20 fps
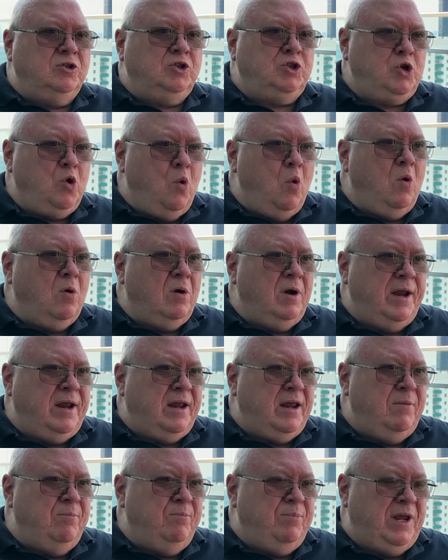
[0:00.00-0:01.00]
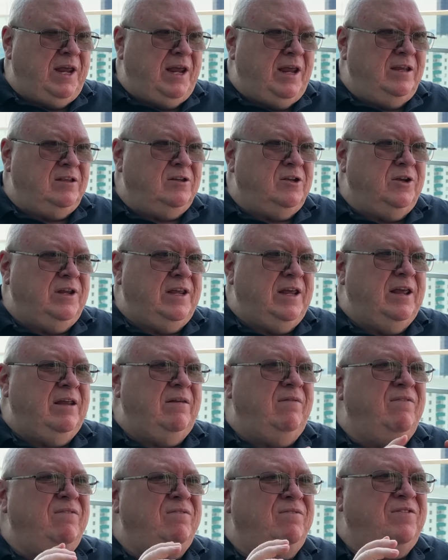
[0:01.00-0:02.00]
chore it can be to get
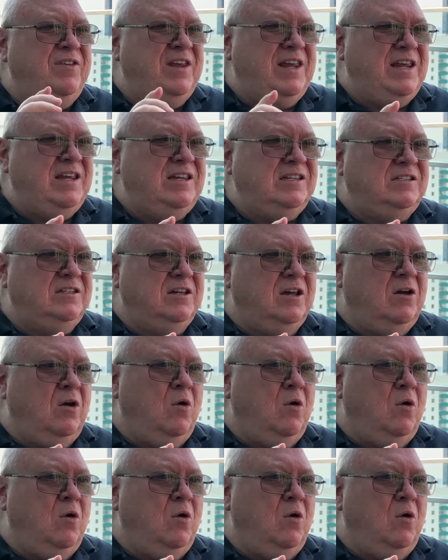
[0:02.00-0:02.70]
visa